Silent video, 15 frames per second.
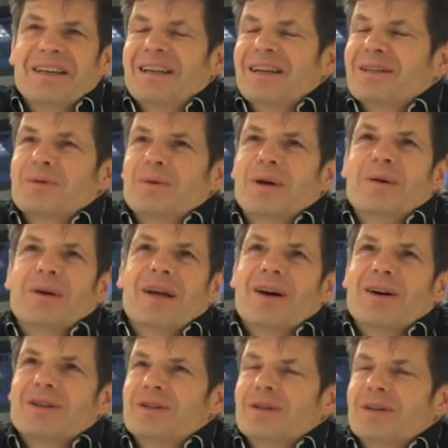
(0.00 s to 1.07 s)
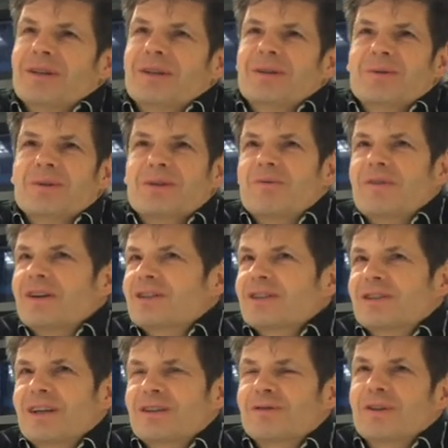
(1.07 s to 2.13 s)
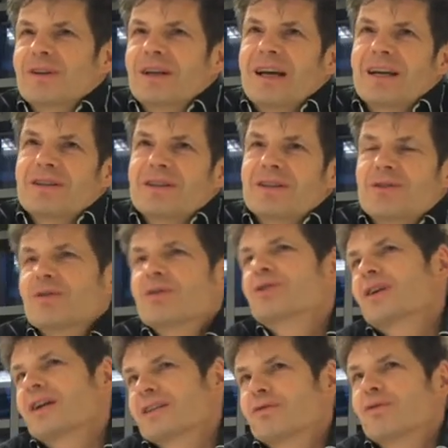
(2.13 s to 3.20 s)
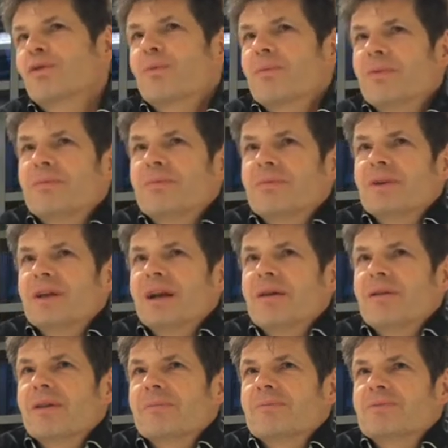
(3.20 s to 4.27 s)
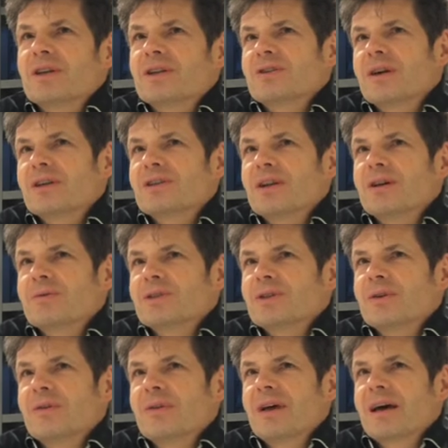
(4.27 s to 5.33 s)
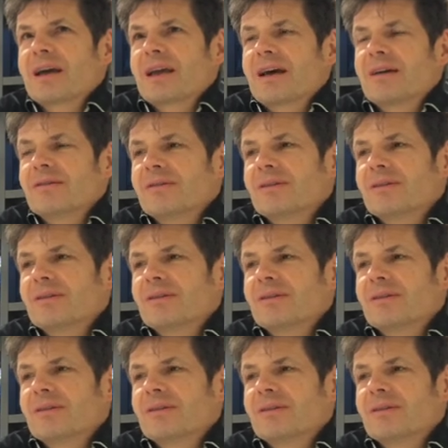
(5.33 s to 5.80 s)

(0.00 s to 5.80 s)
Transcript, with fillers: I had to work really hard to do it, and it was very successful. And actually, sort of transformed, you know, the situation I was in on that account.